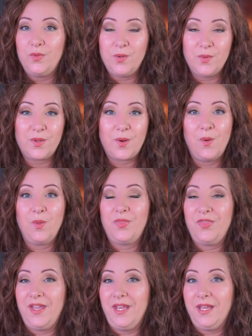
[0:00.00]
doing their own
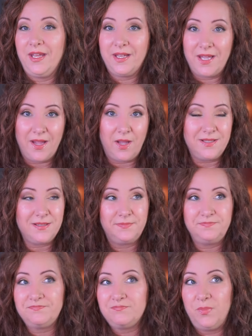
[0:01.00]
thing. Um,
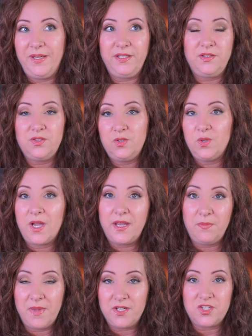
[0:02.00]
we do kind
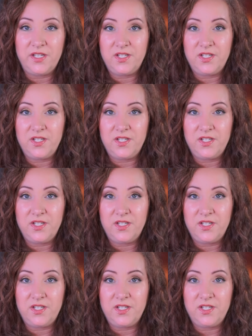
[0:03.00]
of mention